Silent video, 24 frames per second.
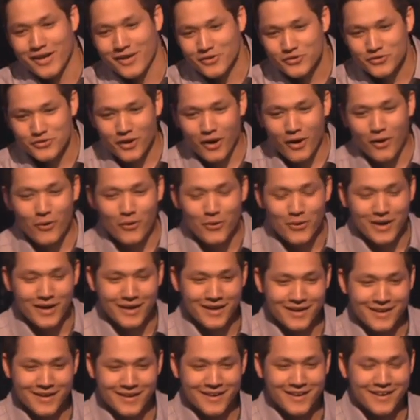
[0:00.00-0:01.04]
so
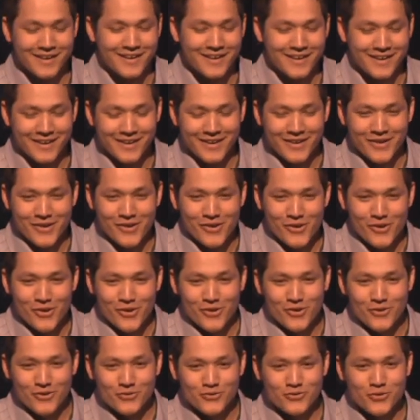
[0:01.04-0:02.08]

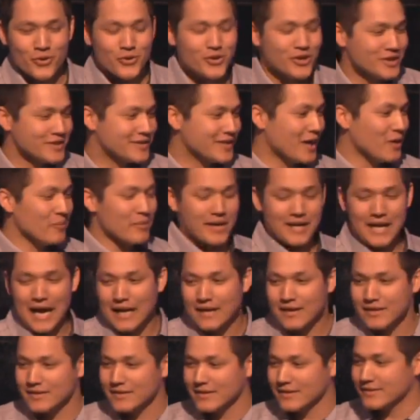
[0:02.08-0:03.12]
so you're telling me God
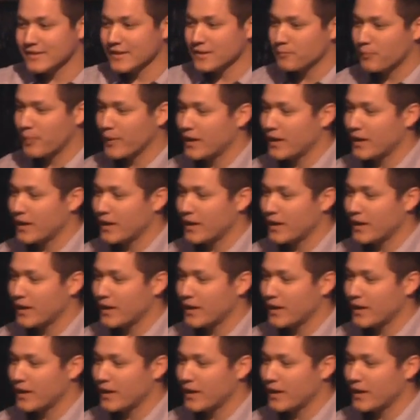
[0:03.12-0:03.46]
doesn't exist